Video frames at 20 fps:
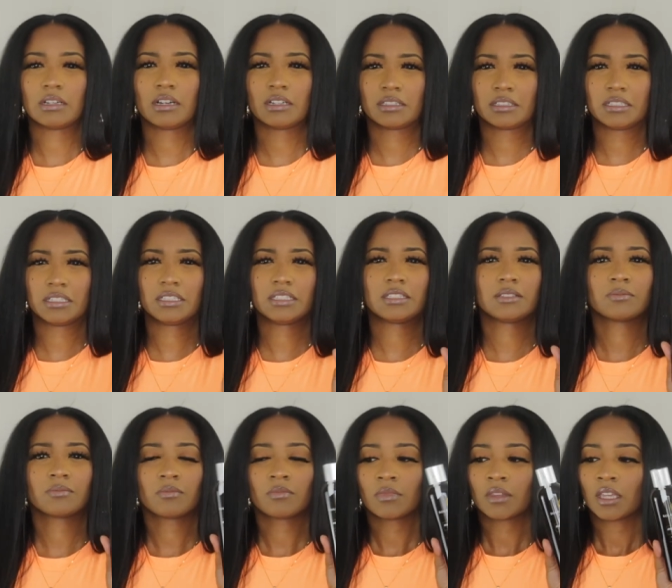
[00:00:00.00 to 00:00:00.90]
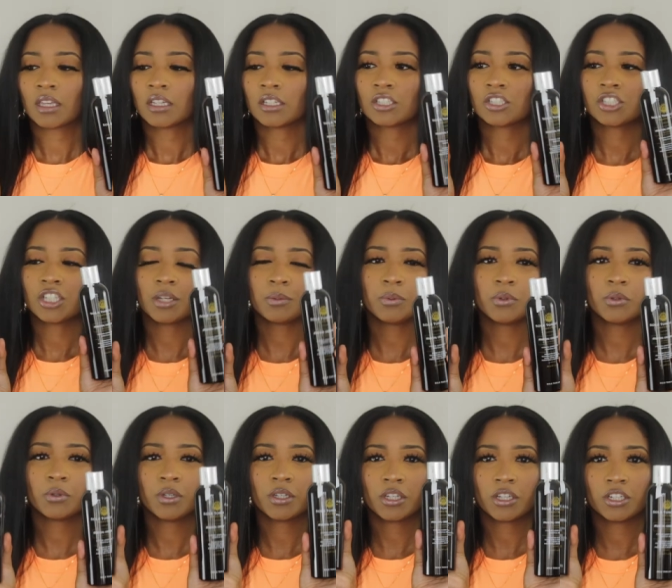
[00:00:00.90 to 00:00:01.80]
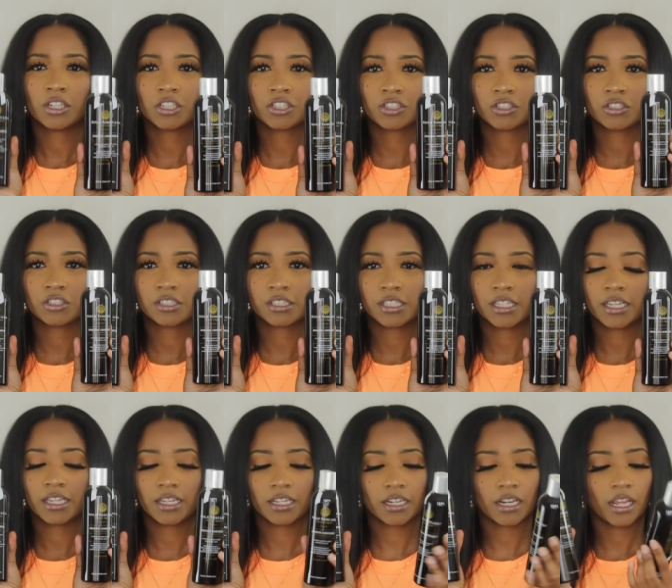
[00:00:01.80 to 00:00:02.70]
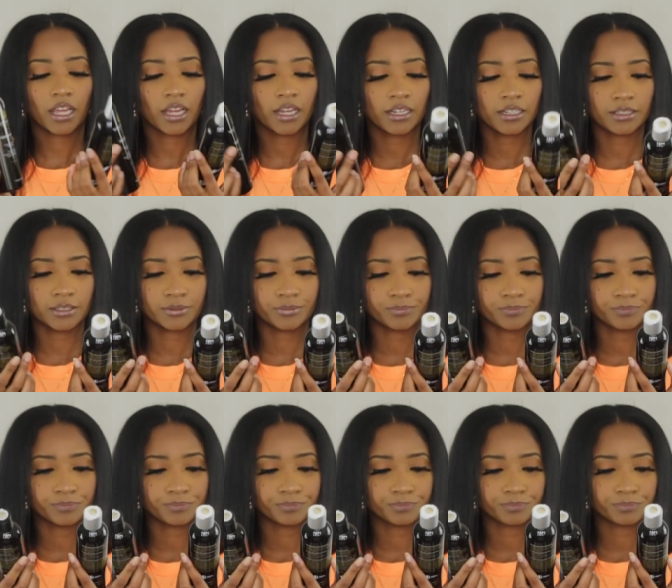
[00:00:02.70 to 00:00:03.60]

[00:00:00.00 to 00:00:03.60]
All the dust. Shampoo and conditioner set.